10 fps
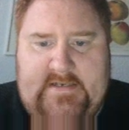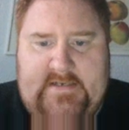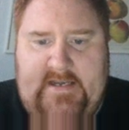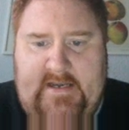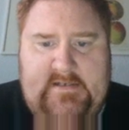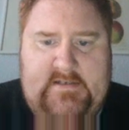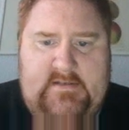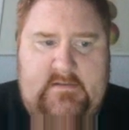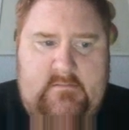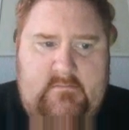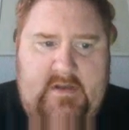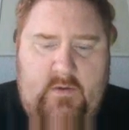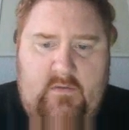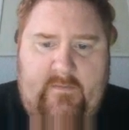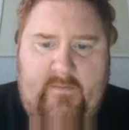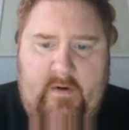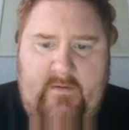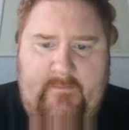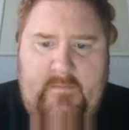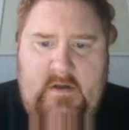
x equals 4,